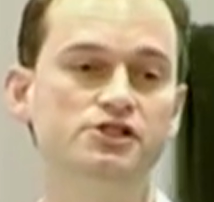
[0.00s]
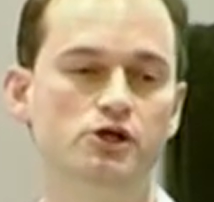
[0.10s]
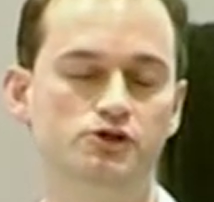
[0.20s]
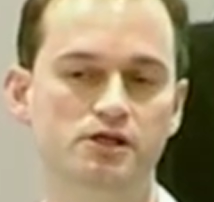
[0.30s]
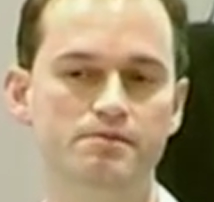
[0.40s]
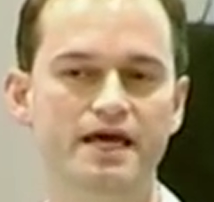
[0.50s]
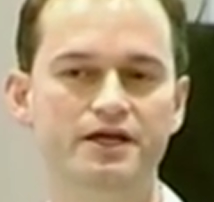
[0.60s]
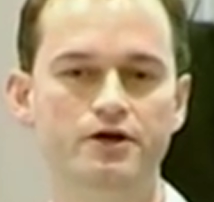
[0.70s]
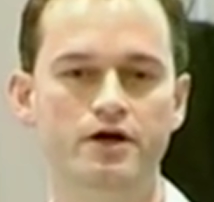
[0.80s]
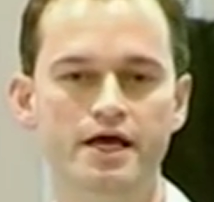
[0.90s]
in social
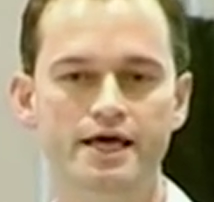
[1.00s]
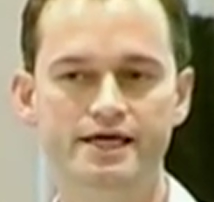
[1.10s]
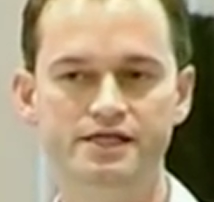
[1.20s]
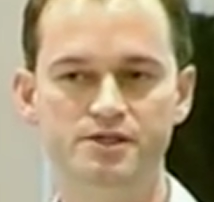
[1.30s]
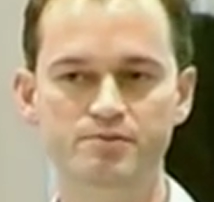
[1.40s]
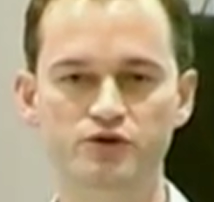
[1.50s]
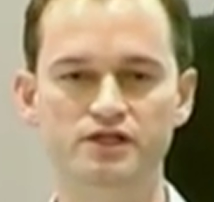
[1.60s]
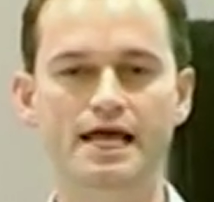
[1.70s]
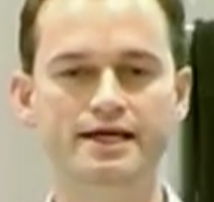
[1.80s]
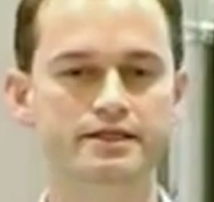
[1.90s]
media, is
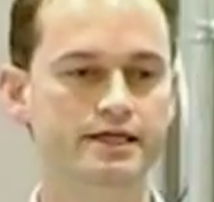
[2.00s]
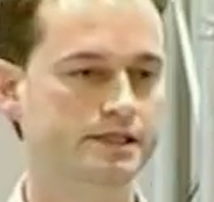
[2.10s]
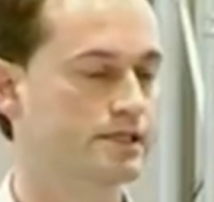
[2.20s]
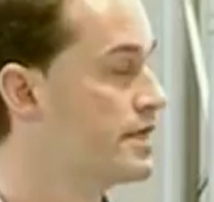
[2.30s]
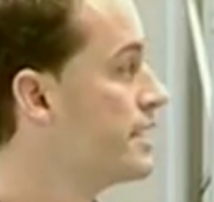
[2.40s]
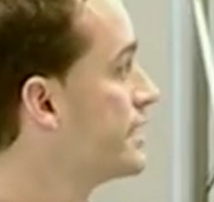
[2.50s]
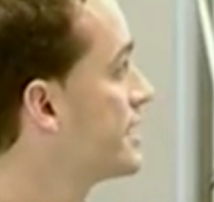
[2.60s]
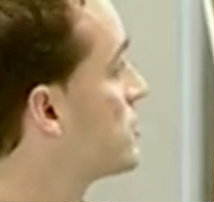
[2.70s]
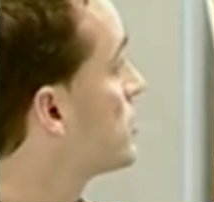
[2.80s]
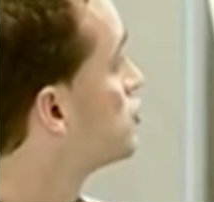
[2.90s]
put like this,
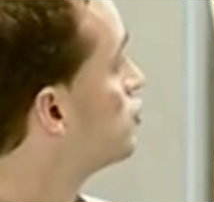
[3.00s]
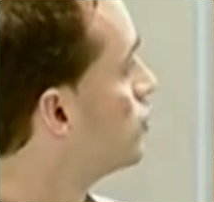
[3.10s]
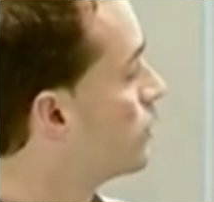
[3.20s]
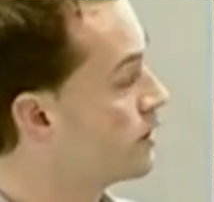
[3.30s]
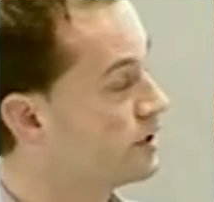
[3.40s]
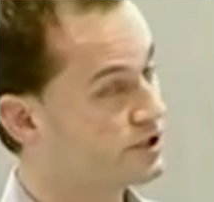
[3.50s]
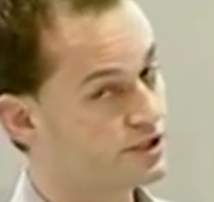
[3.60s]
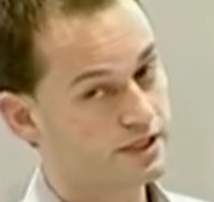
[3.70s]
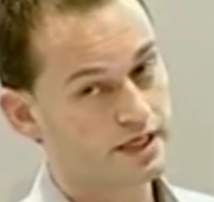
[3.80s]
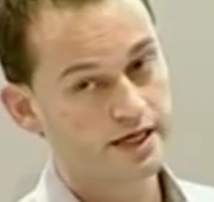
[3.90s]
that there are 2
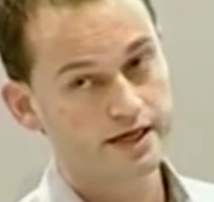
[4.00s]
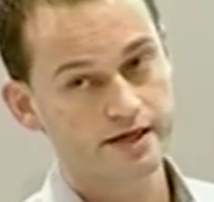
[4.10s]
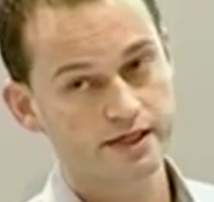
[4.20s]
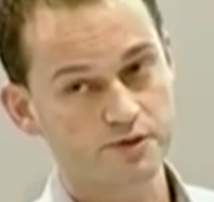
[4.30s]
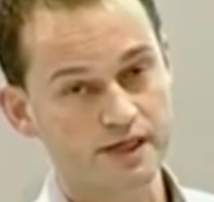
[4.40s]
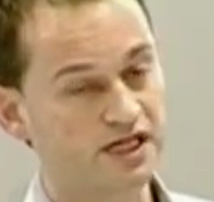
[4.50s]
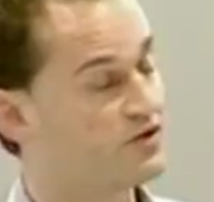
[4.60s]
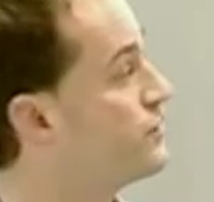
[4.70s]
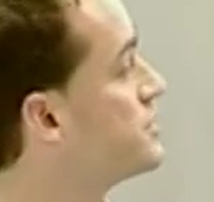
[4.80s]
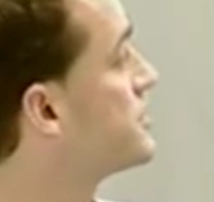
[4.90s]
worlds, especially
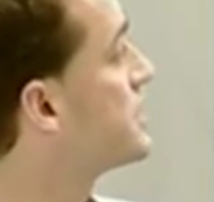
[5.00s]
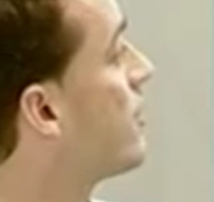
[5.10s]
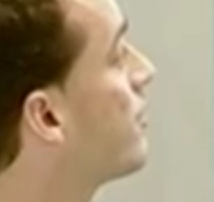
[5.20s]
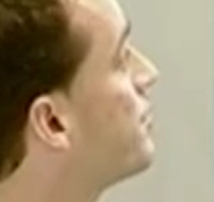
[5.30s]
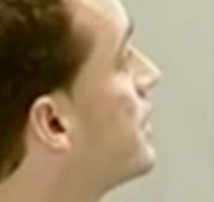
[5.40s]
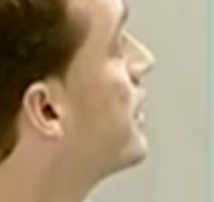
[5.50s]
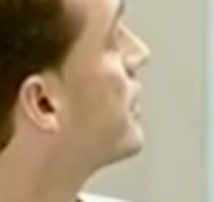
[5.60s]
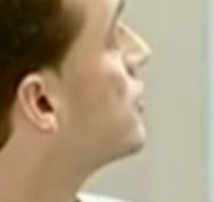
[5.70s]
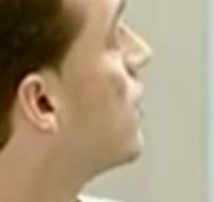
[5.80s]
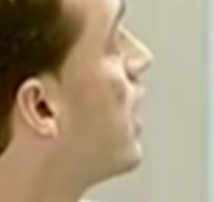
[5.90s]
in physiotherapy,
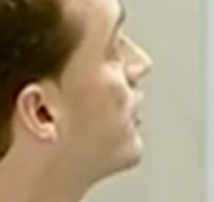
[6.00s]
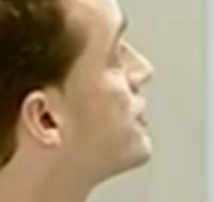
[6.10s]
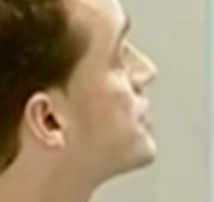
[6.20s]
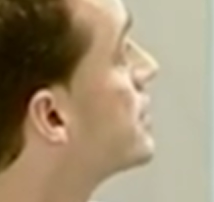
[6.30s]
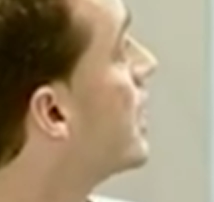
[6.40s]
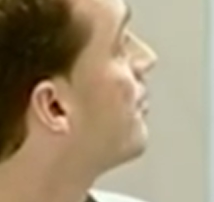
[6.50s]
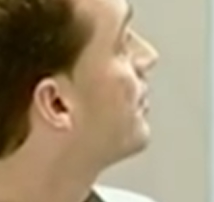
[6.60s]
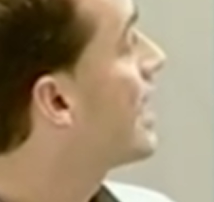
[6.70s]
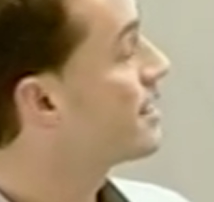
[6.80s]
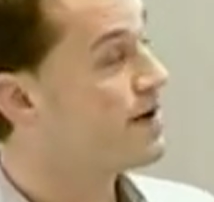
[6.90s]
the ones
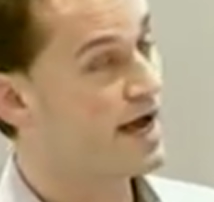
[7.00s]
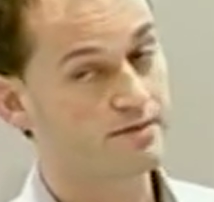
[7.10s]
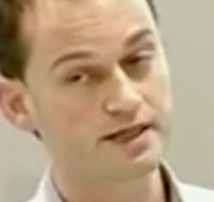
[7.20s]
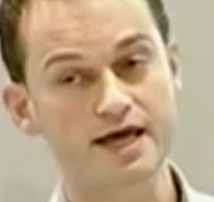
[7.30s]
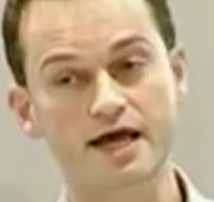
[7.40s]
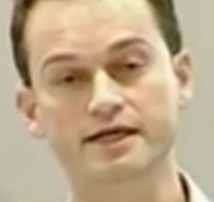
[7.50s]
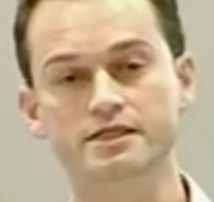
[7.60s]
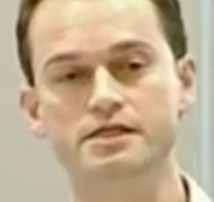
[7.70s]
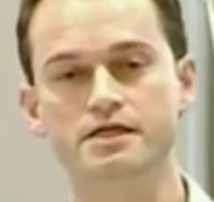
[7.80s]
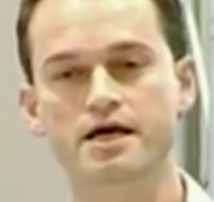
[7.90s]
applying
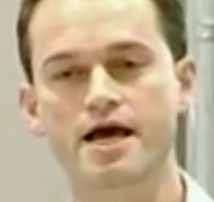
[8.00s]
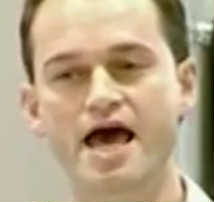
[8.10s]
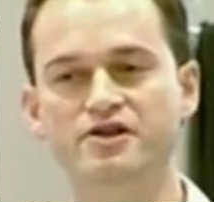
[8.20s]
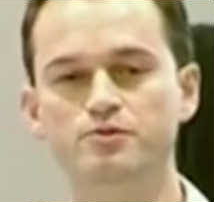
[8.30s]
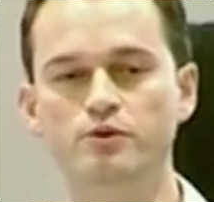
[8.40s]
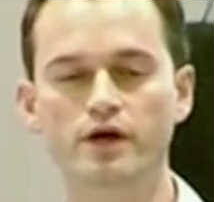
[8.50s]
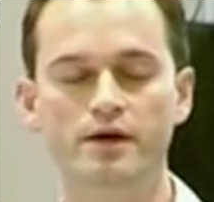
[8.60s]
biomechanics and